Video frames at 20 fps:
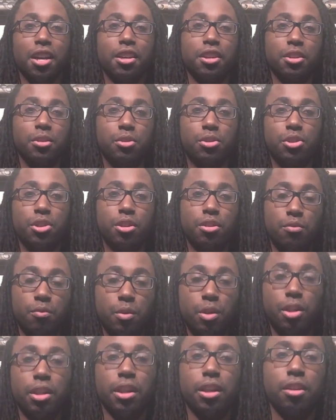you shouldn't
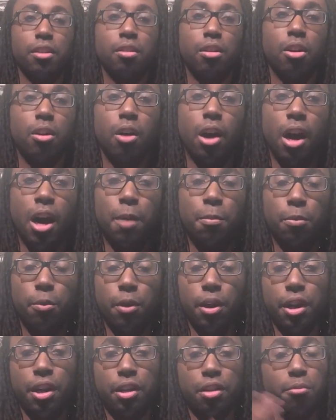really, you know,
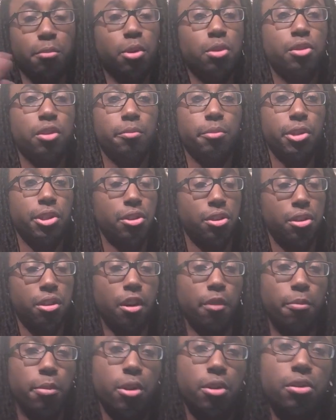operate in the music business
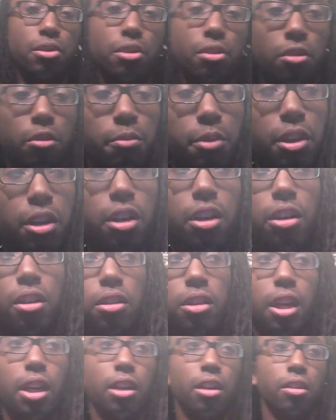all personal
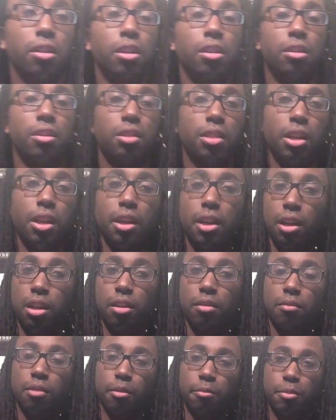because, like Kalenna said,
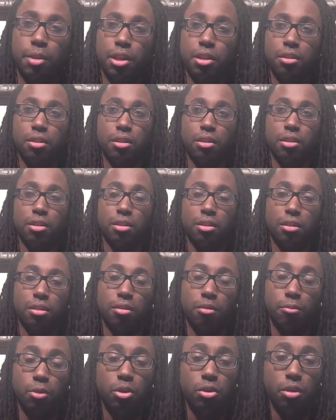the business,
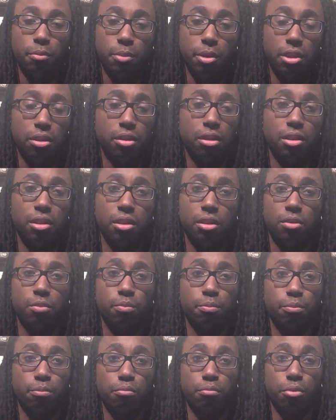the music business is
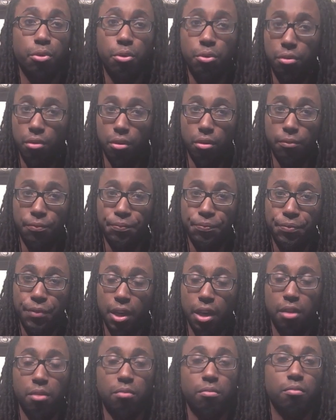brutal
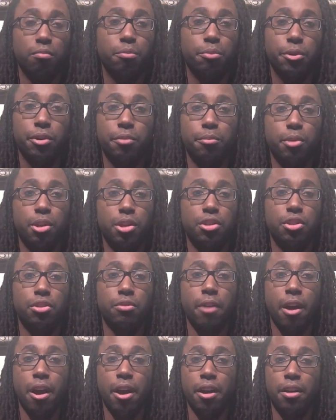and pretty much
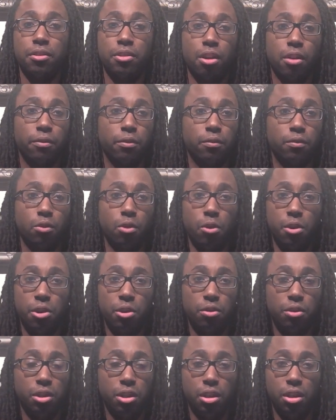thrives off of
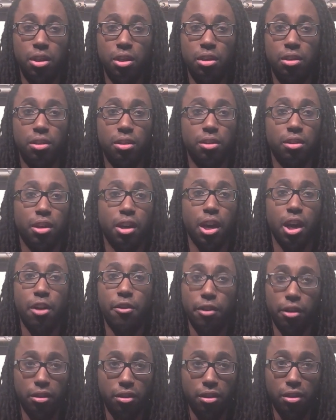loyalties and
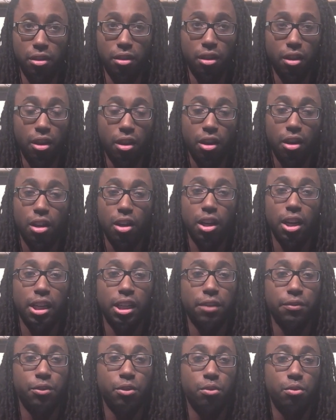character.
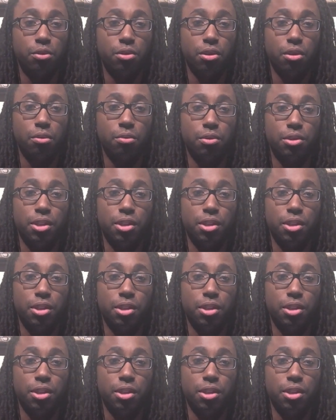Like if you show